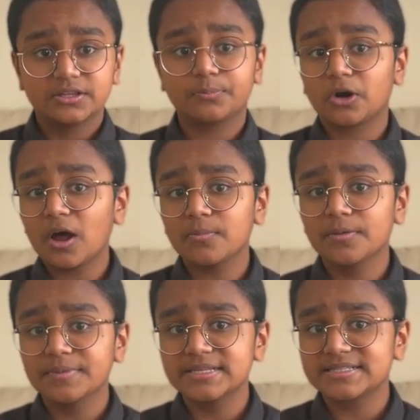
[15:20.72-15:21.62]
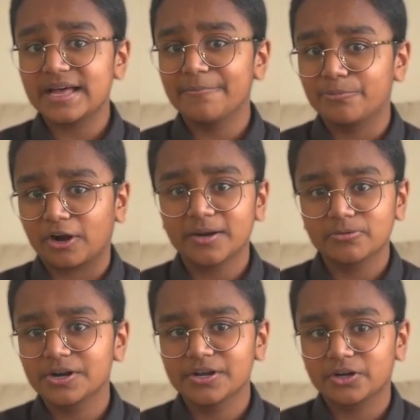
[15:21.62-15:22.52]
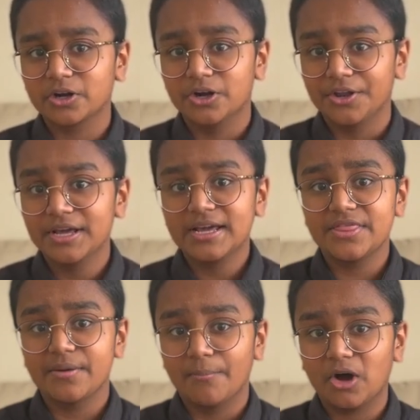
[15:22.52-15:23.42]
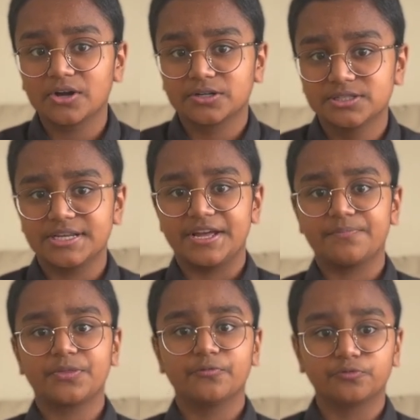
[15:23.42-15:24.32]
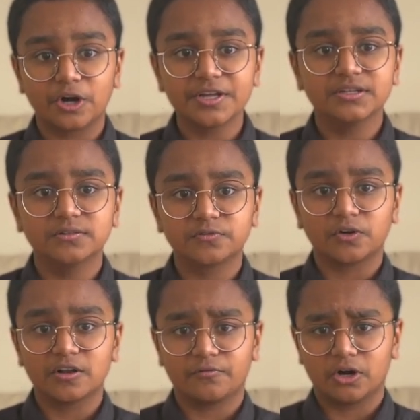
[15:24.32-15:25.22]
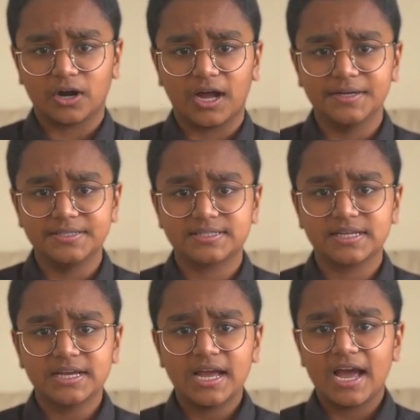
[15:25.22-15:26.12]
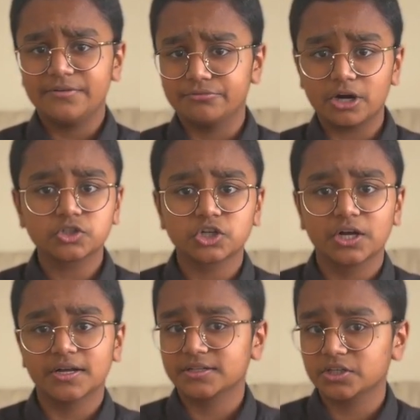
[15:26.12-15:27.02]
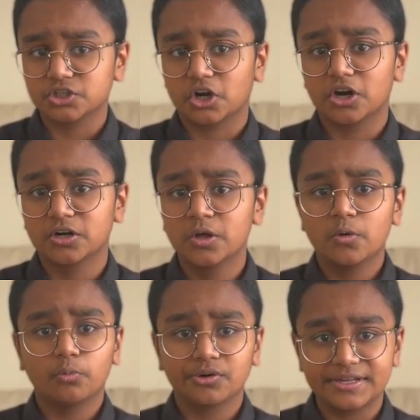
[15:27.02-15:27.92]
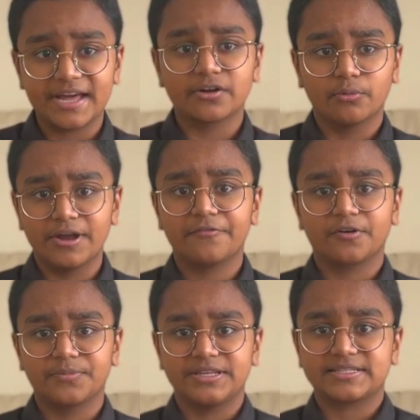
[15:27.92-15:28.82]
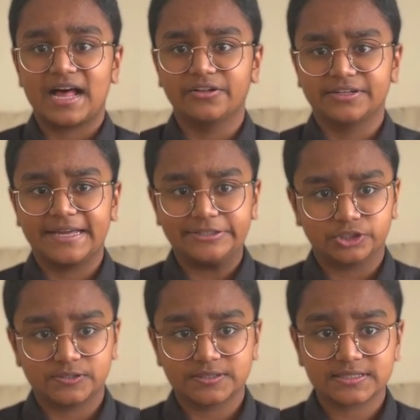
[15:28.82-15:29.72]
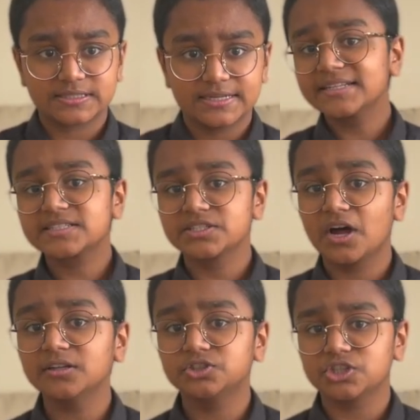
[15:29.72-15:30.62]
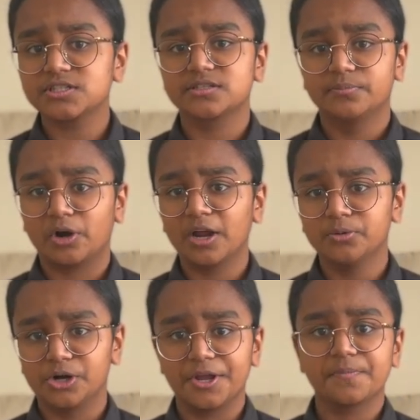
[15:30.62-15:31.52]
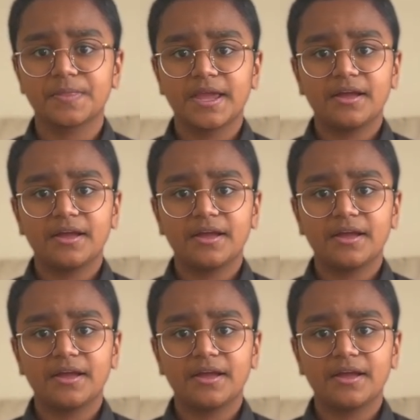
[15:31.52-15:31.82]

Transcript: the problem is that bribery occurred in the modern day, right in front of our eyes, and Russia and Qatar will get away from these allegations. And it's not just the bribery.